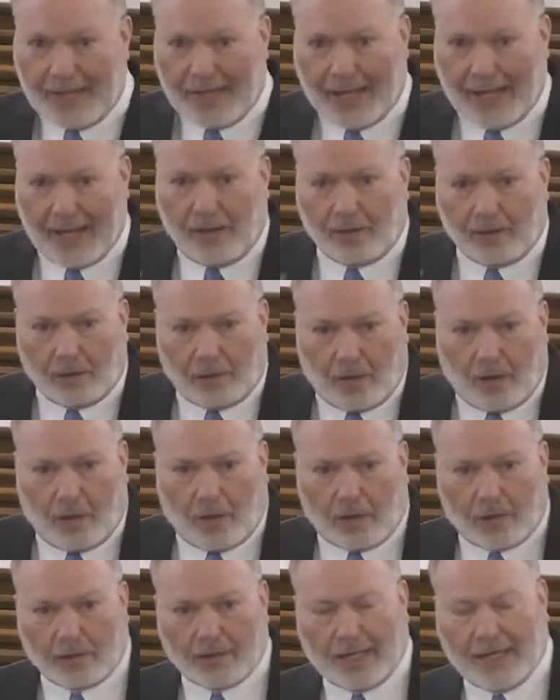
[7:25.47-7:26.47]
how
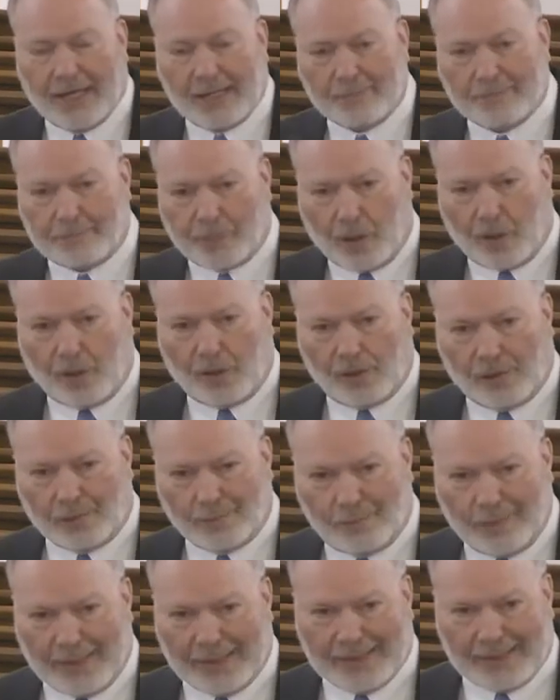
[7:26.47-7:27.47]
long had
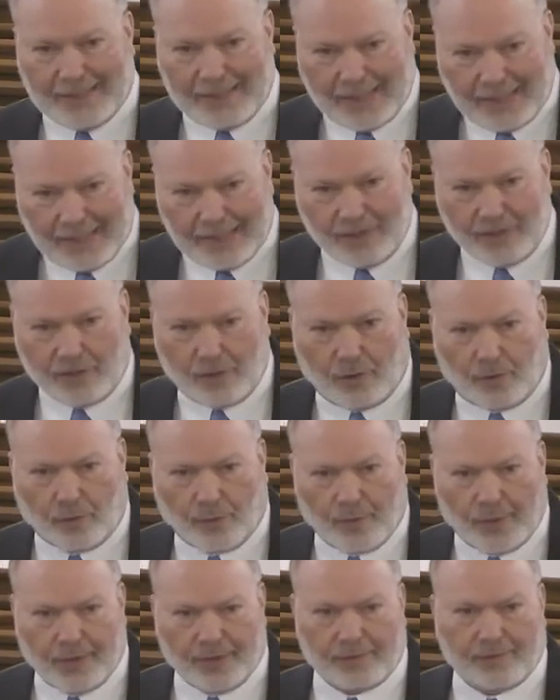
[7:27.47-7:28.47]
Paul been in
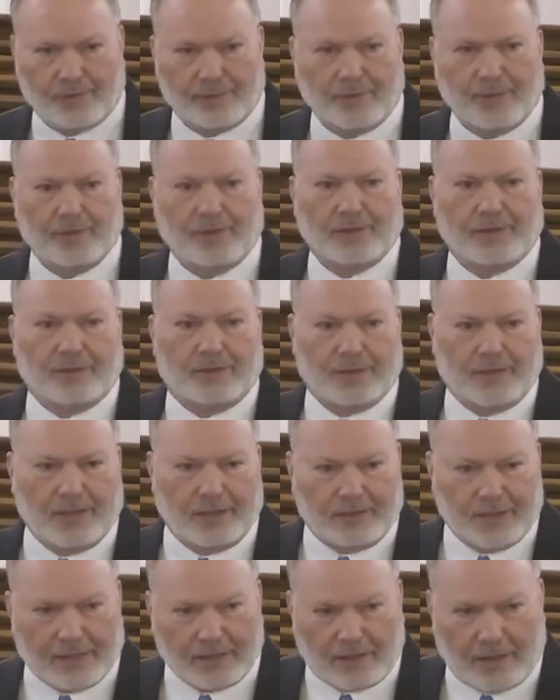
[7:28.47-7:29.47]
Corinth to
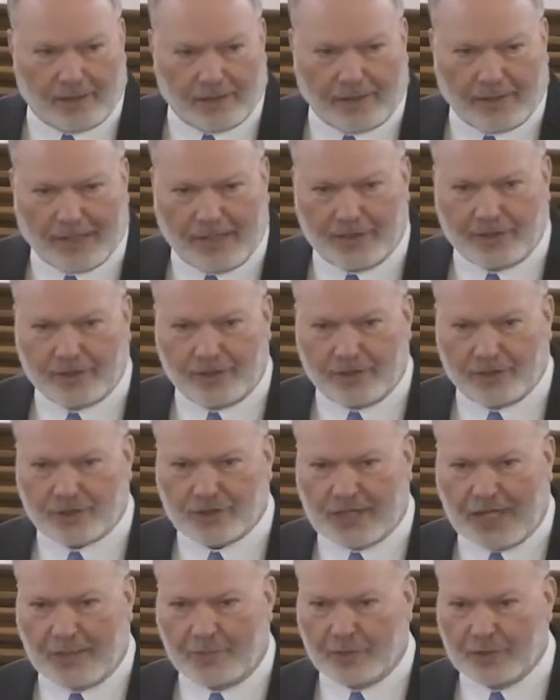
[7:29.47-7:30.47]
get that congregation
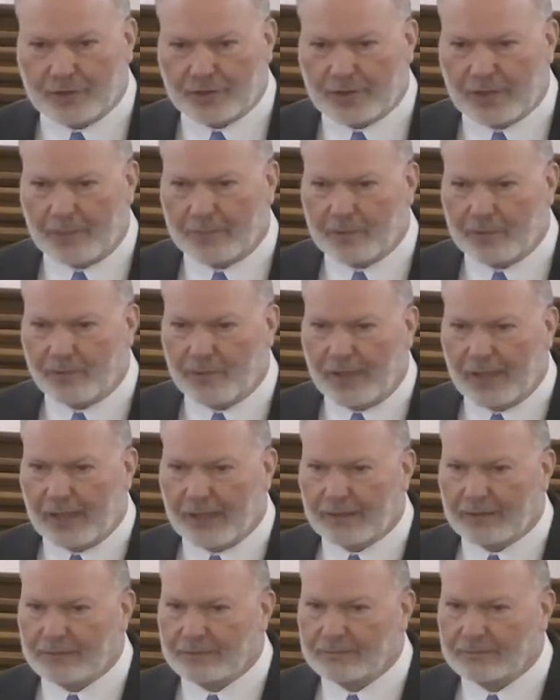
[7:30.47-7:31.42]
established up and running?